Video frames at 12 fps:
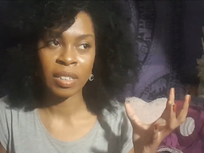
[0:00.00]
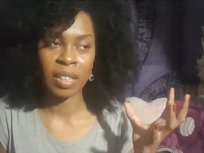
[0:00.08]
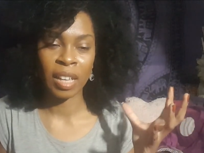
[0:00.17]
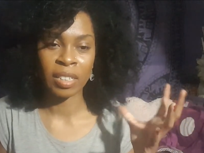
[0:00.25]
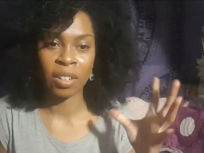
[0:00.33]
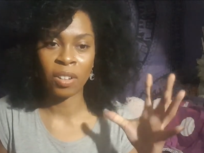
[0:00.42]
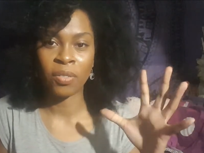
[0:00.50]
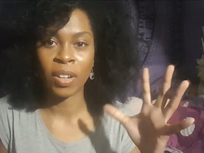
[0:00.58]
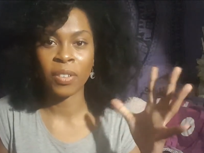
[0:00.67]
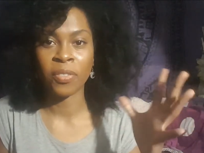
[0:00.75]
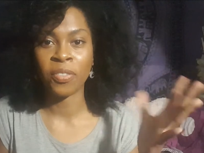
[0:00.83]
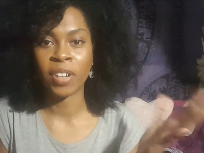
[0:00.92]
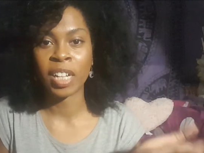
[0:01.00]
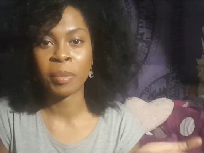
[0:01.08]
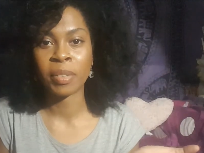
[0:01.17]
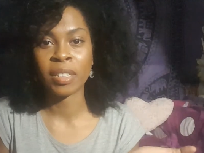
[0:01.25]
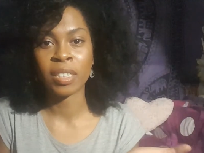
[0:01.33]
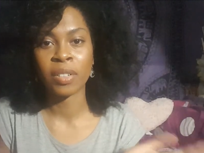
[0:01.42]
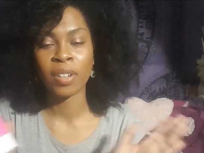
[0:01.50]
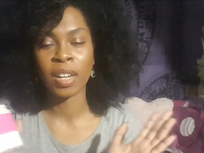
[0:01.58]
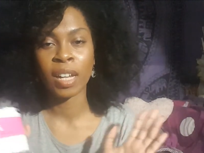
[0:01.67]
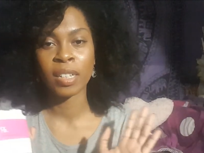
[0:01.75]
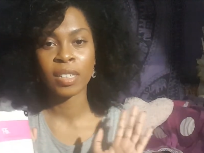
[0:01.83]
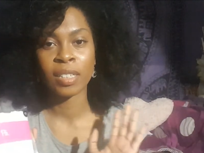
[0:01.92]
there's a lot of like fibre and stuff
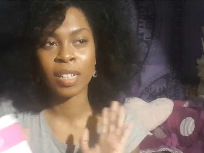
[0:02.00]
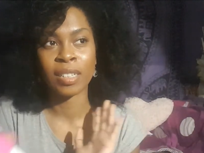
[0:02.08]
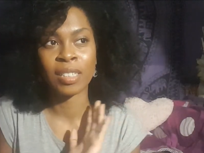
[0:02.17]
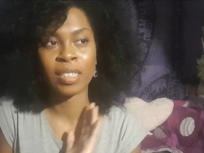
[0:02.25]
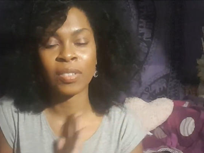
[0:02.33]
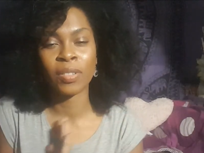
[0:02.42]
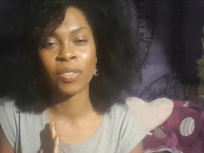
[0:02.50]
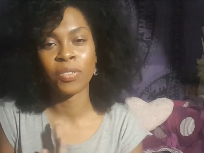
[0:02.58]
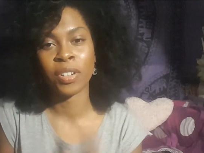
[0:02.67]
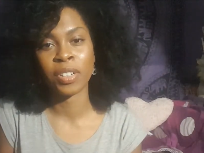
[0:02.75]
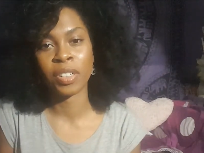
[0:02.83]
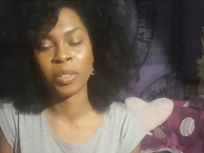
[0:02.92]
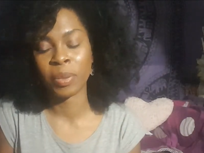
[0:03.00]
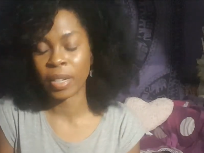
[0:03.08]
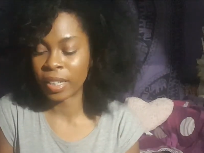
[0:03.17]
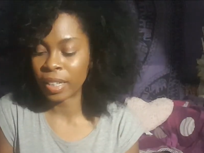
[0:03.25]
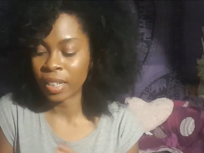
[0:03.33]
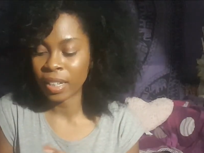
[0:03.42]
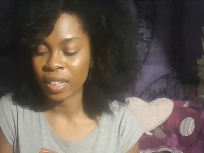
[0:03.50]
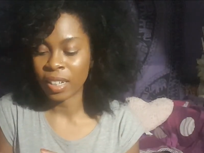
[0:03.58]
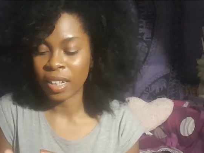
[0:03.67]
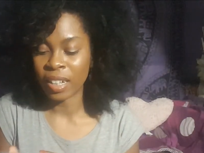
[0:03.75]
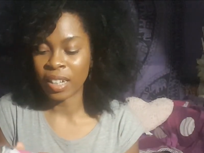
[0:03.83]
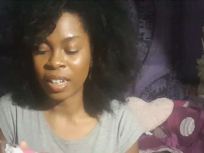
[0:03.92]
collected, and instead of like throwing it away,
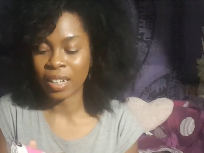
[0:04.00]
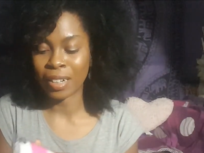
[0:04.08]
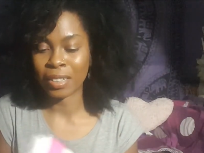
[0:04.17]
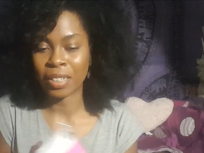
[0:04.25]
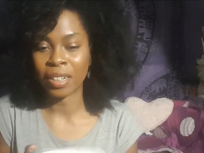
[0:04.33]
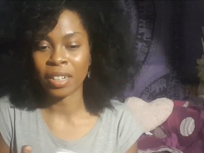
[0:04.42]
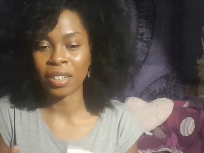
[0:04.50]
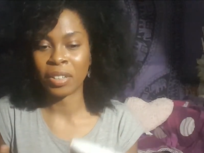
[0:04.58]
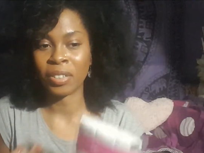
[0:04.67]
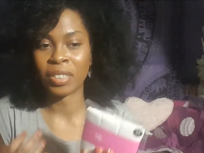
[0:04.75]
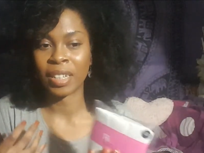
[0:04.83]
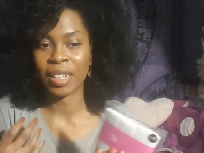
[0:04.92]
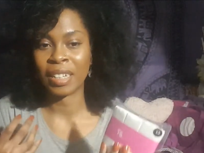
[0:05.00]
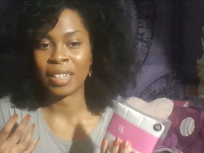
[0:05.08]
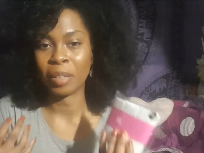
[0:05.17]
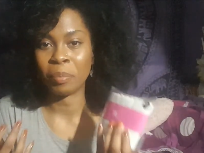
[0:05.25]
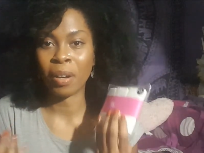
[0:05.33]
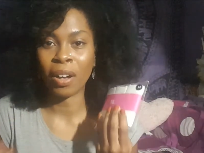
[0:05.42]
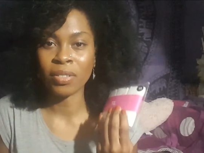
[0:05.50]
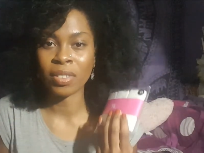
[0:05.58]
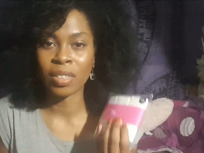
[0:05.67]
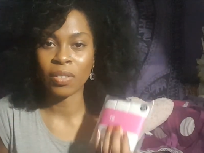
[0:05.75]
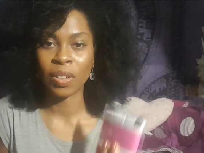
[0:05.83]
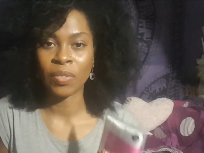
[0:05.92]
I like to like use it in like baths and
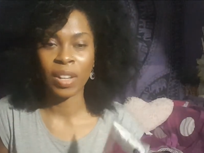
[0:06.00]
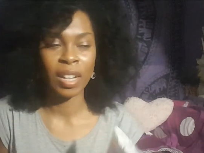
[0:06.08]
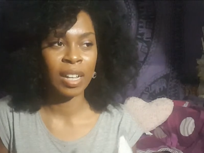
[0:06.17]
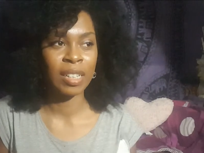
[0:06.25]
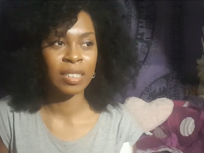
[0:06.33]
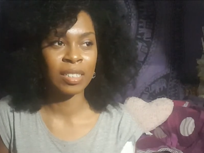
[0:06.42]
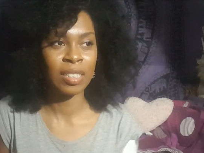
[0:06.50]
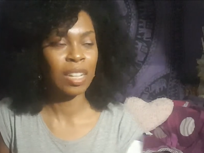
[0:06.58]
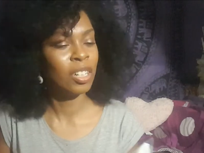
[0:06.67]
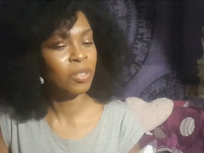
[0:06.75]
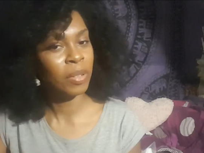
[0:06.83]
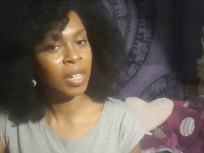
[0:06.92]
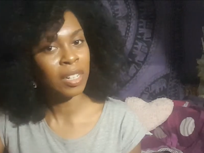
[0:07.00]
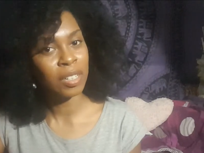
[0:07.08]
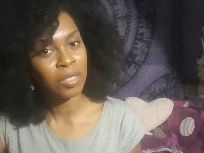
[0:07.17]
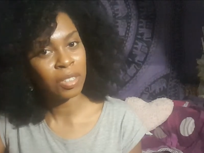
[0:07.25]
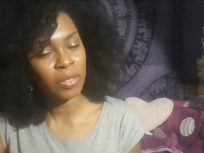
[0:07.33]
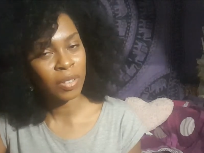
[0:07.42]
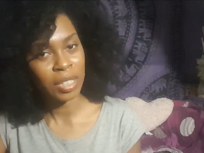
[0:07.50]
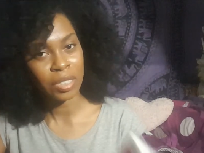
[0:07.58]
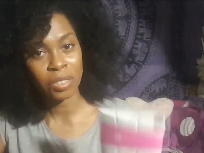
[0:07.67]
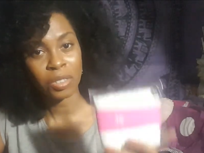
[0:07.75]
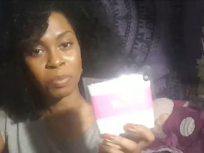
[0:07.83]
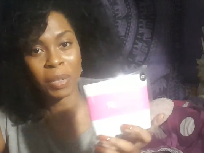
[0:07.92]
stuff like that and the only way I could do that
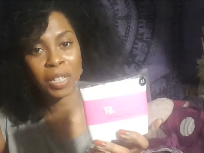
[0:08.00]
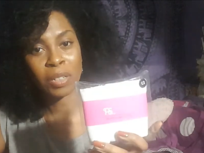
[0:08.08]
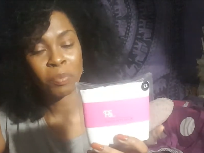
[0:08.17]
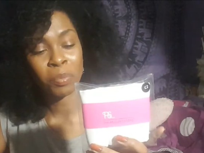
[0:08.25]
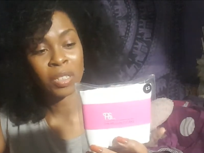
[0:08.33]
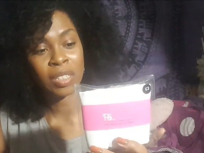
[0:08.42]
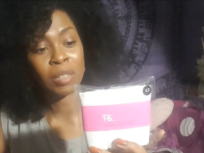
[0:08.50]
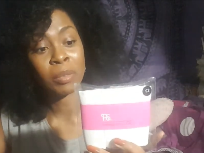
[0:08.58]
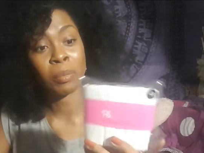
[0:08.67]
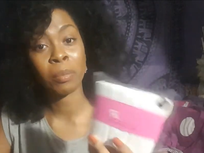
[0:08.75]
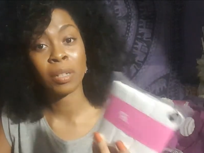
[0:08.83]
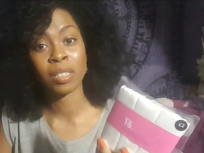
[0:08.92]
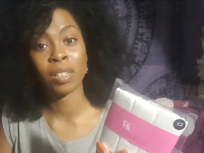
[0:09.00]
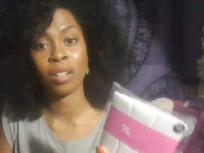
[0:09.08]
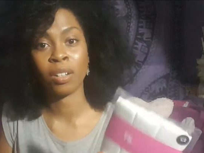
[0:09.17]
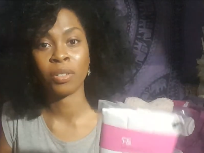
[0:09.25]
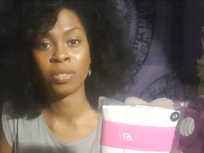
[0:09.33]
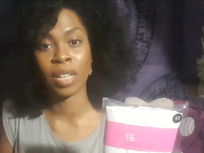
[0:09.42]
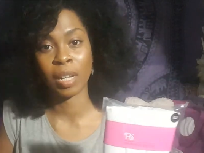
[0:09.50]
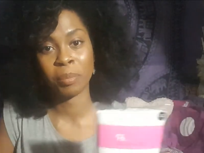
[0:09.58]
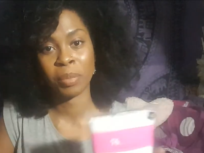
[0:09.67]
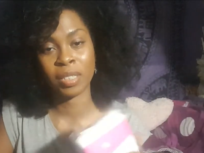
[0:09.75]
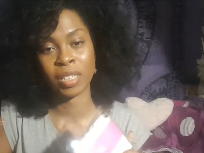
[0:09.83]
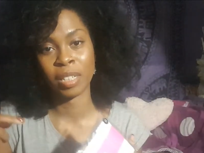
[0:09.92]
is by putting them in muslin cloths and
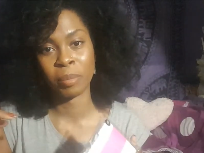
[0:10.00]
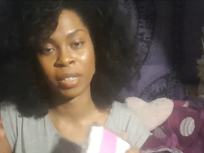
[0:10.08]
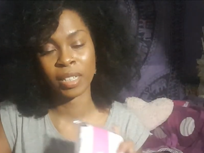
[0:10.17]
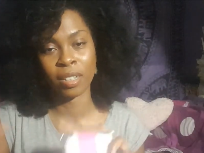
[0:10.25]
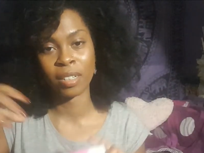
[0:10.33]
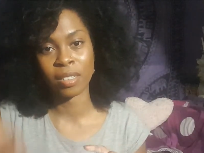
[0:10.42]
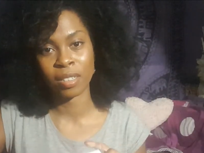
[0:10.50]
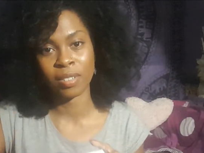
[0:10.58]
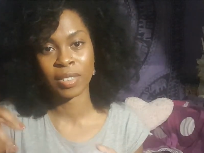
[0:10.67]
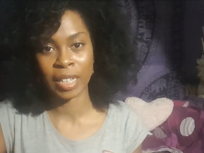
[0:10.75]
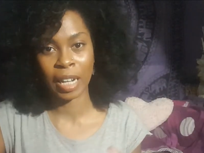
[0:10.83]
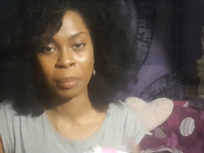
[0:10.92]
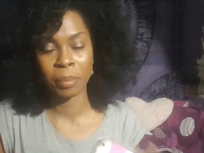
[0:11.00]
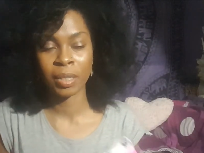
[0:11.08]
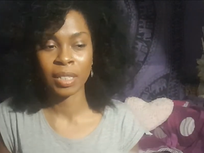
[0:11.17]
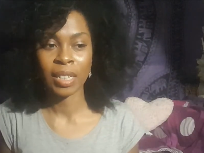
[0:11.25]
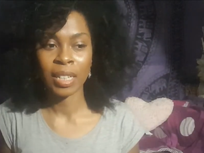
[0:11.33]
putting them like under the tap